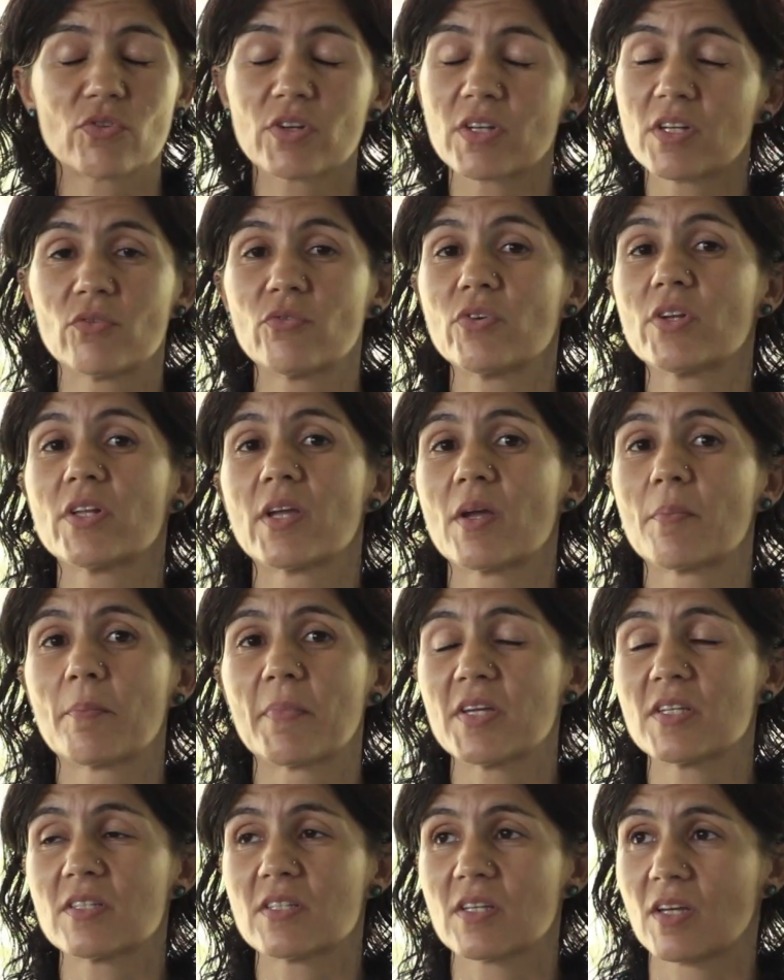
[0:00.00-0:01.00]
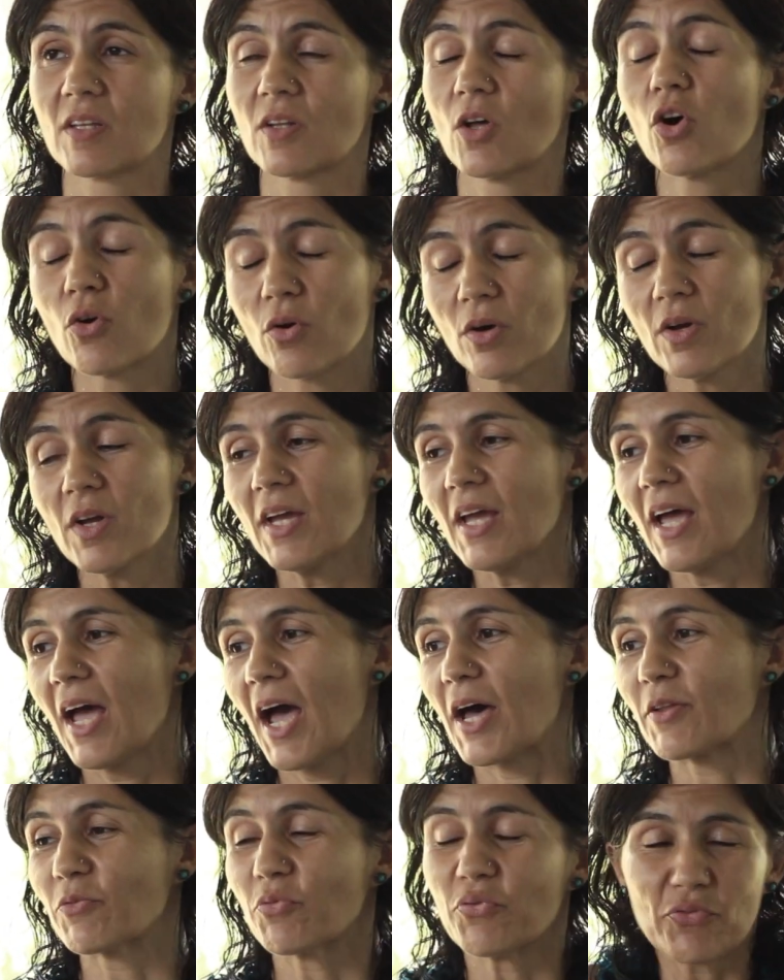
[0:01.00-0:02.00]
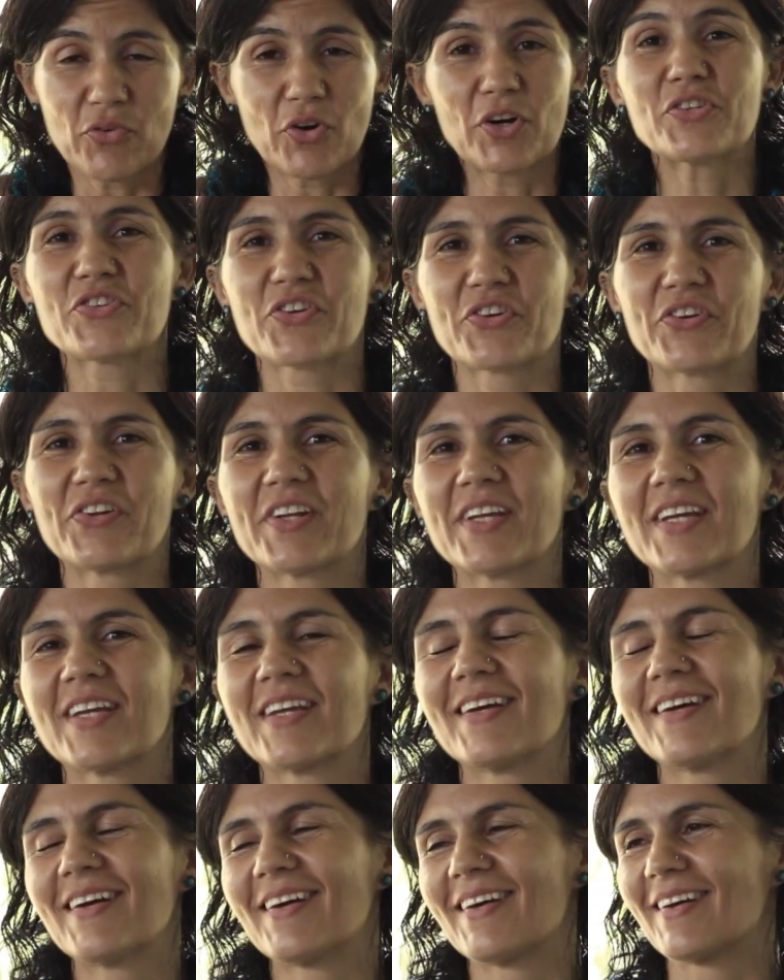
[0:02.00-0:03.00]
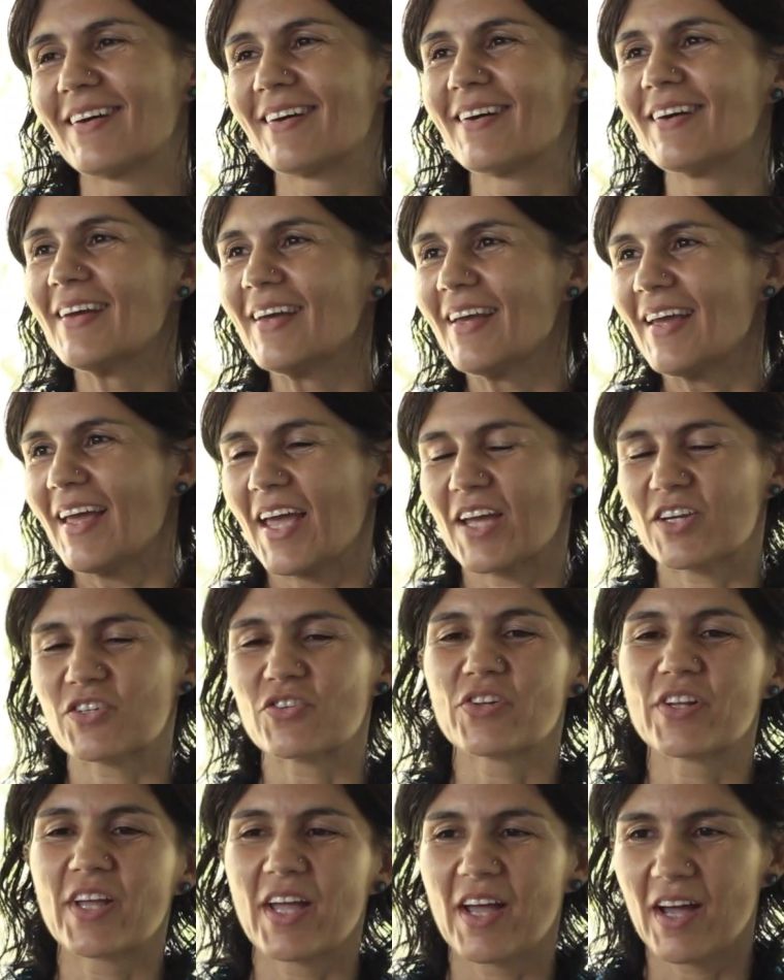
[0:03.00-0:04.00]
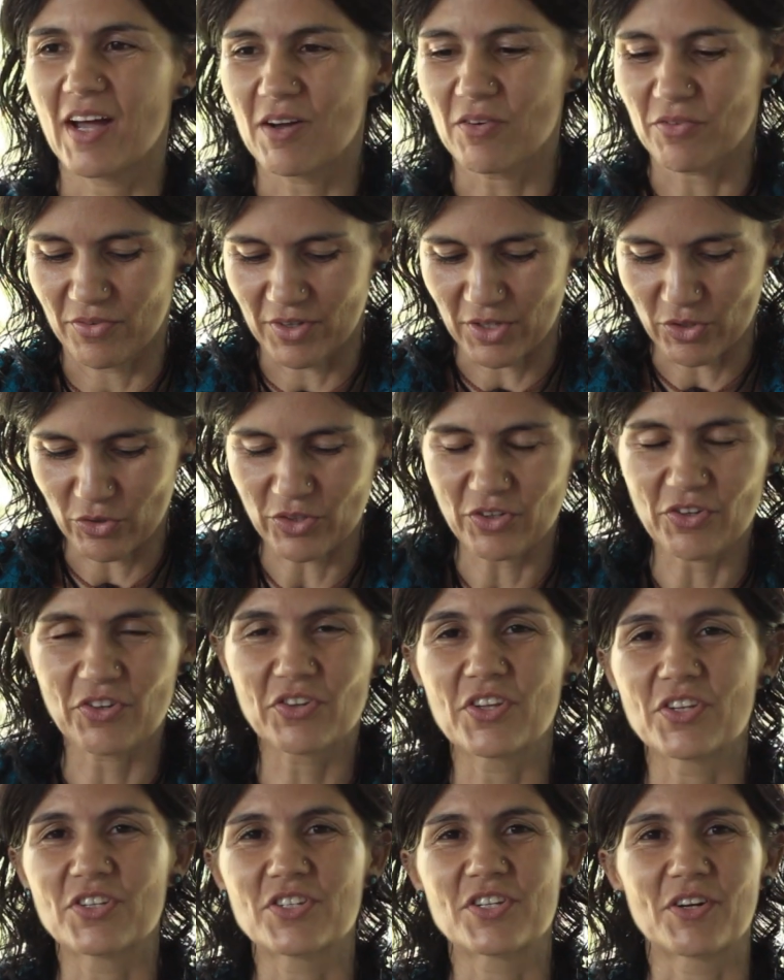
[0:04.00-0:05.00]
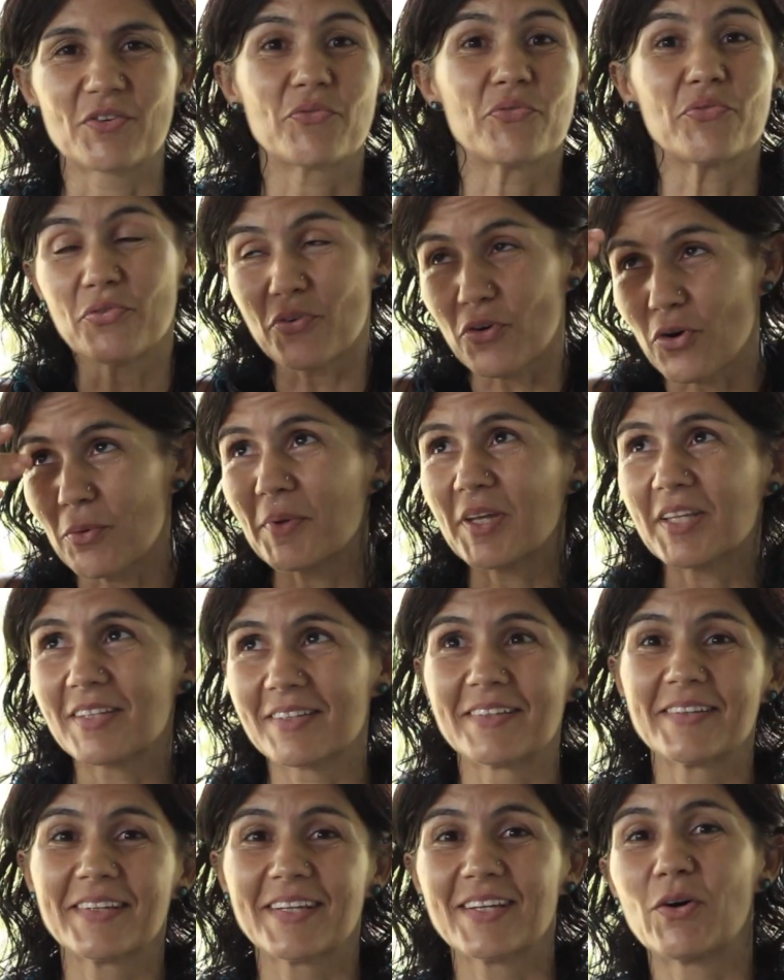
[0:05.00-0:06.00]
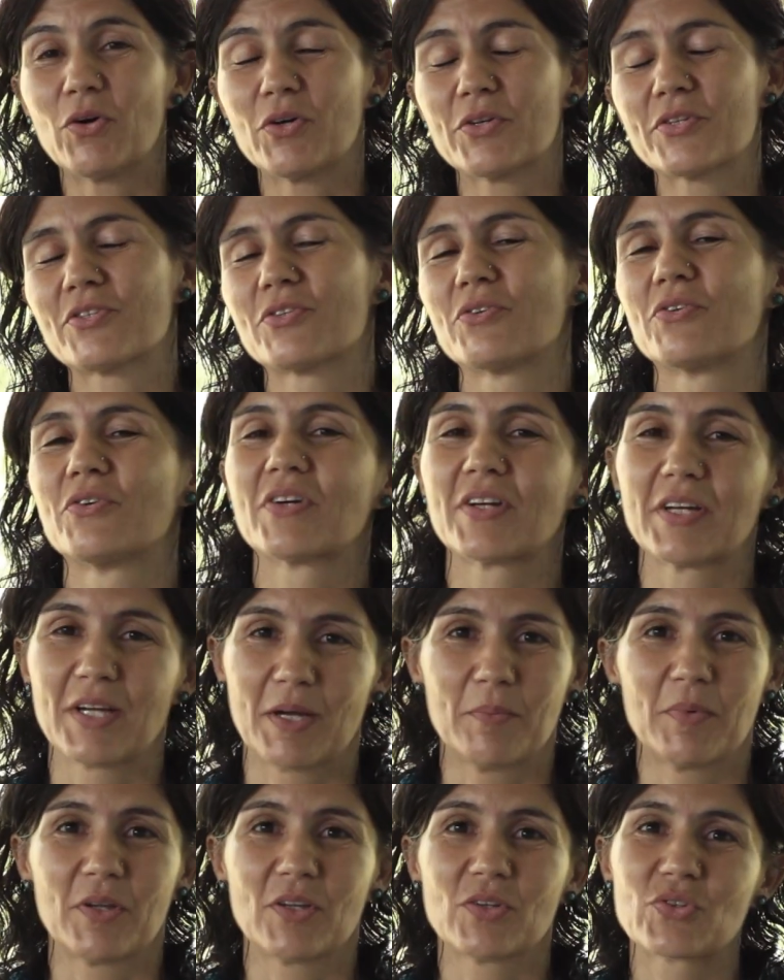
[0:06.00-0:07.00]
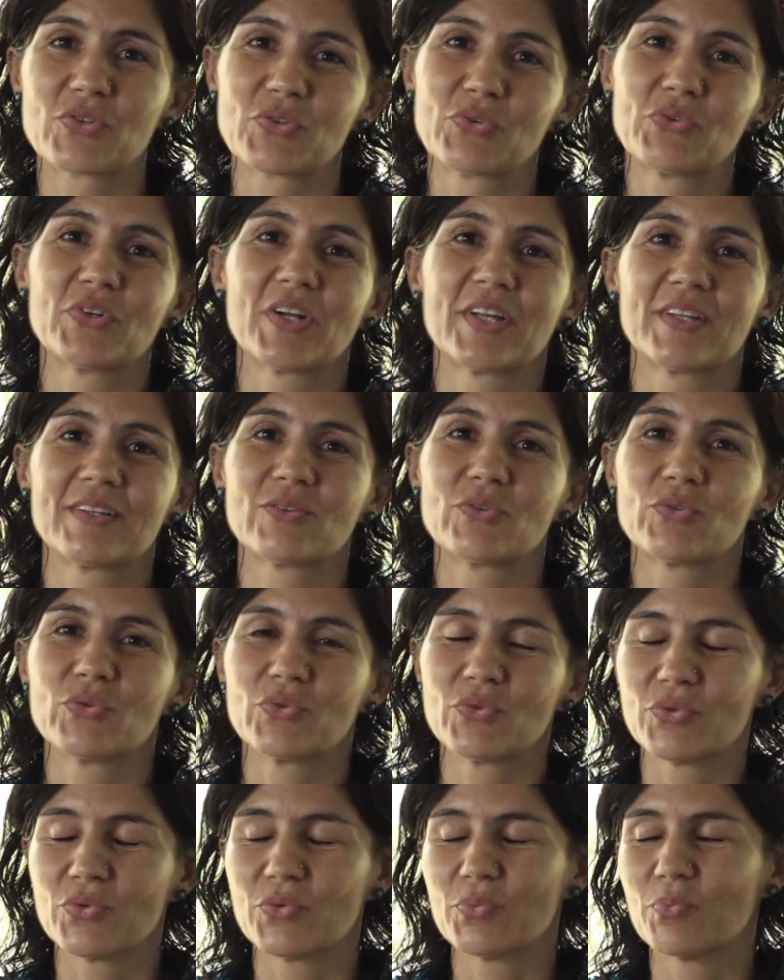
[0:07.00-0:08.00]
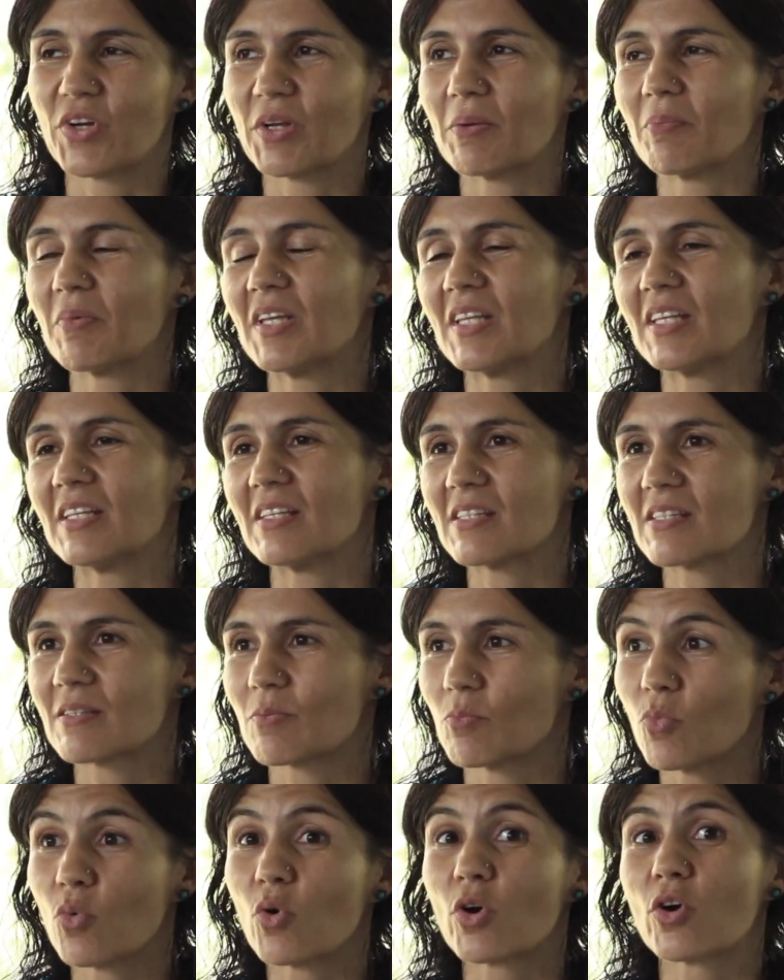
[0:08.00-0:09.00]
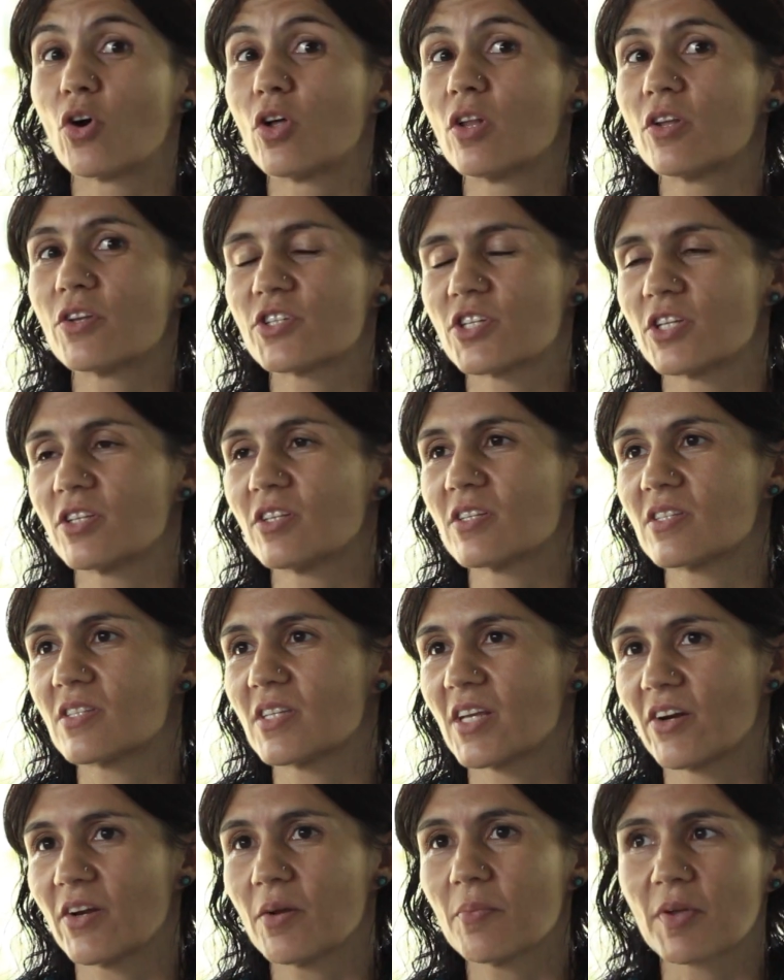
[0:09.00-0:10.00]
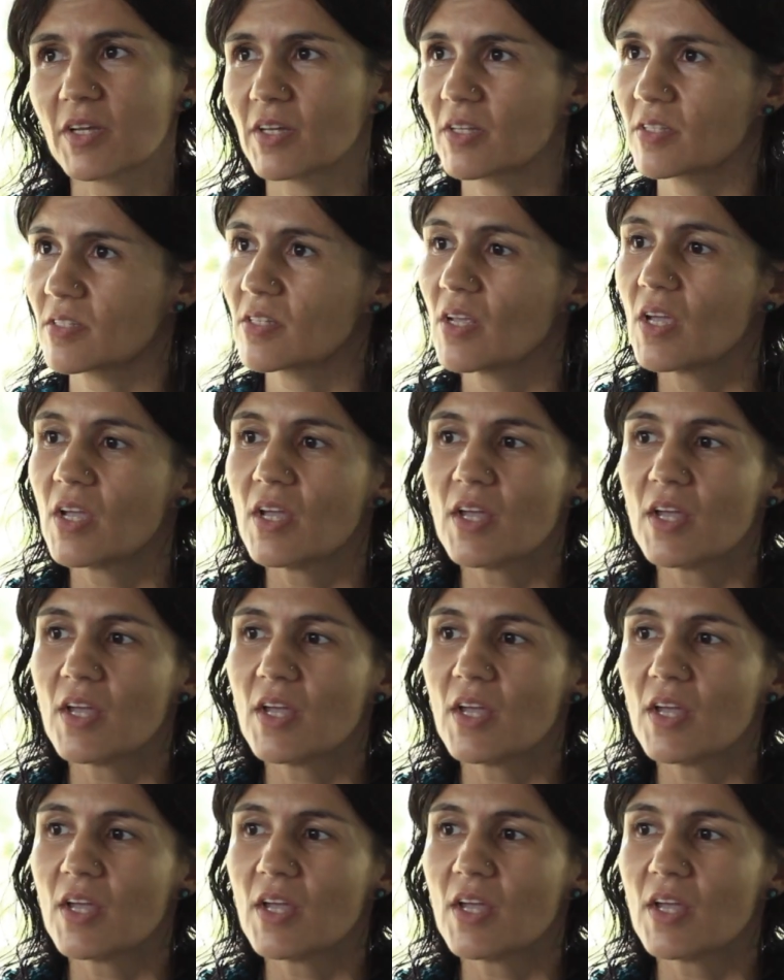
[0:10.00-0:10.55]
really amazing. And unfortunately, actually, I have another teacher from Italy also coming soon, and to bring me this more knowledge in this area, because